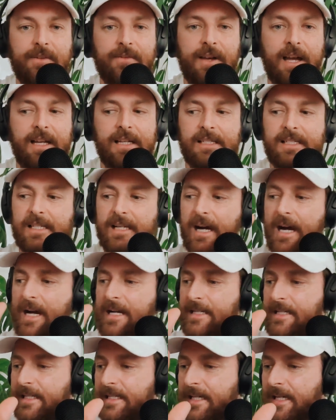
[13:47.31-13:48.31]
of
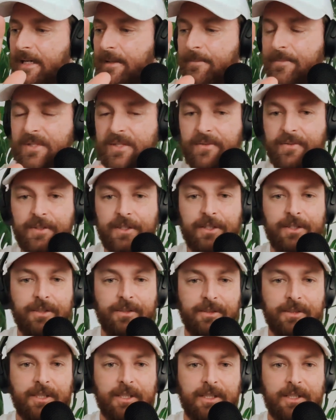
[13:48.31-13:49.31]
anxiety comes for
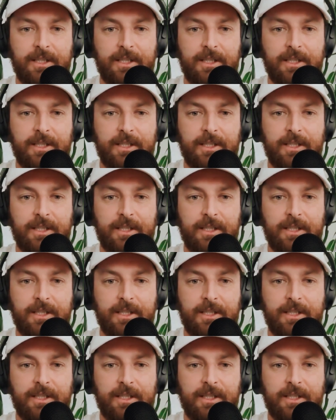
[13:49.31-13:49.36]
you?